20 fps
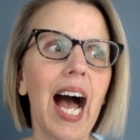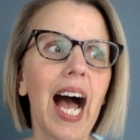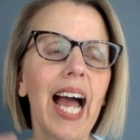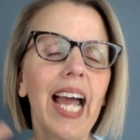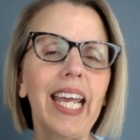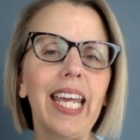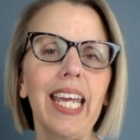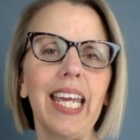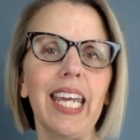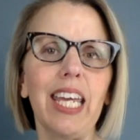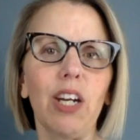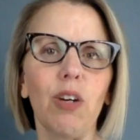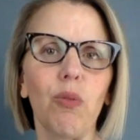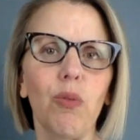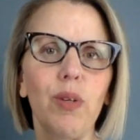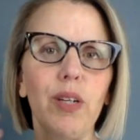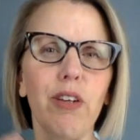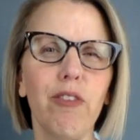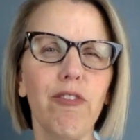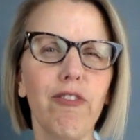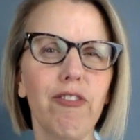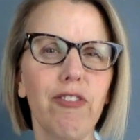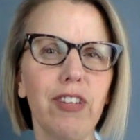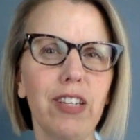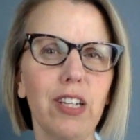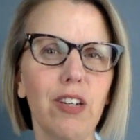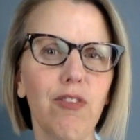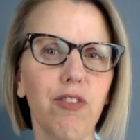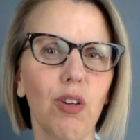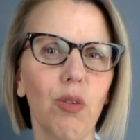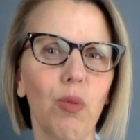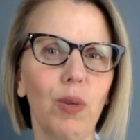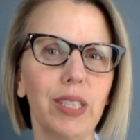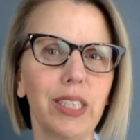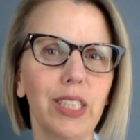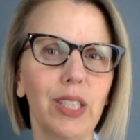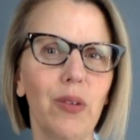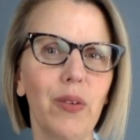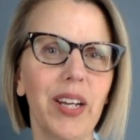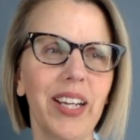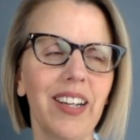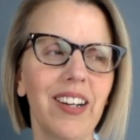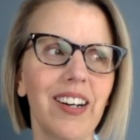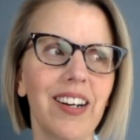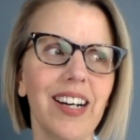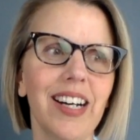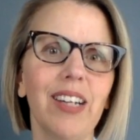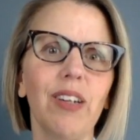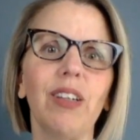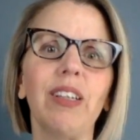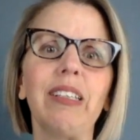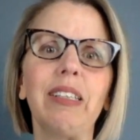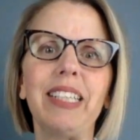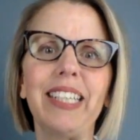I can get a real feel for what's going on,